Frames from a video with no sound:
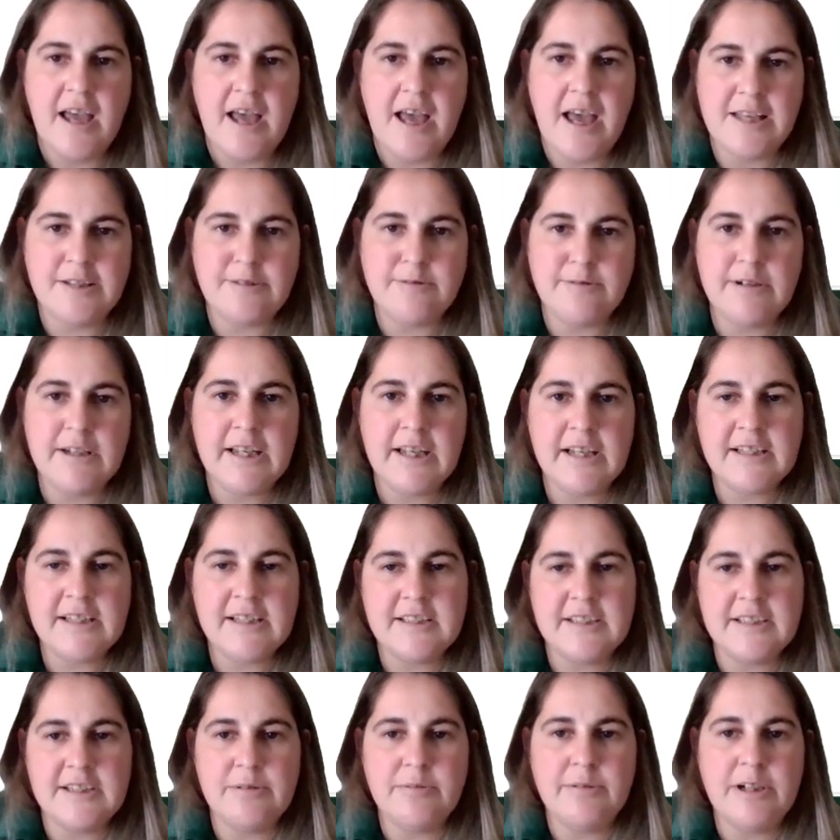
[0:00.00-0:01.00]
As we can
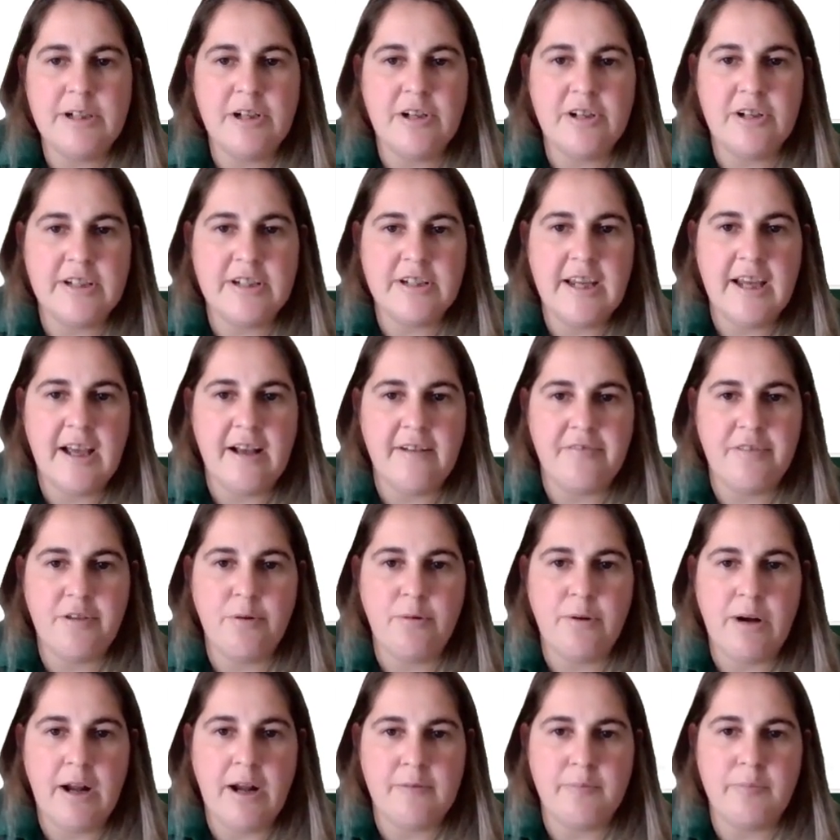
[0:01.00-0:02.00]
see, we only have the
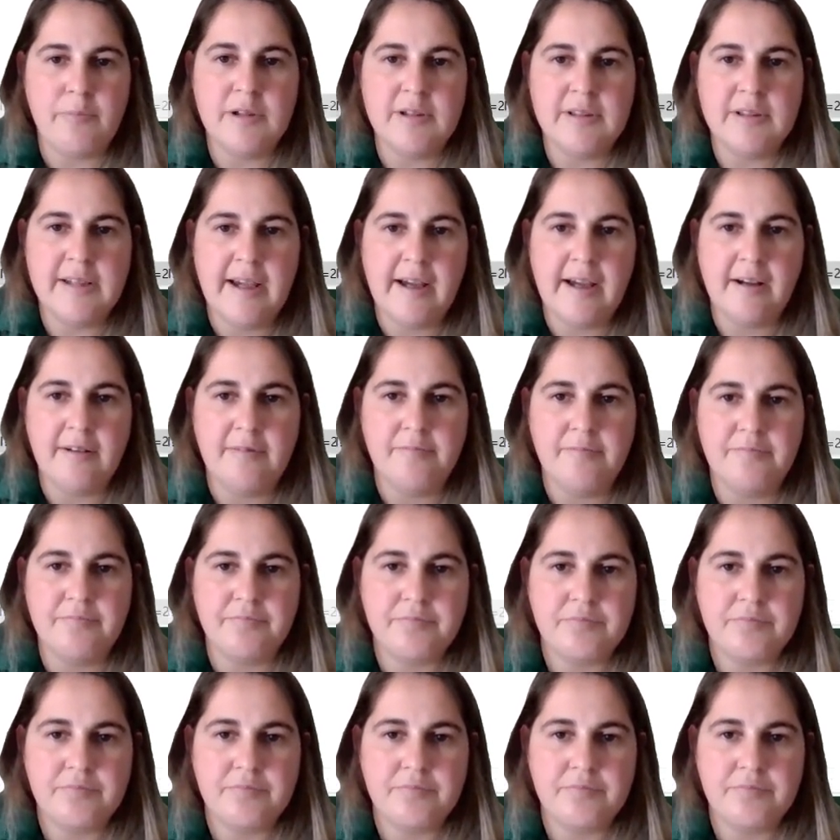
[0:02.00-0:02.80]
one bill here.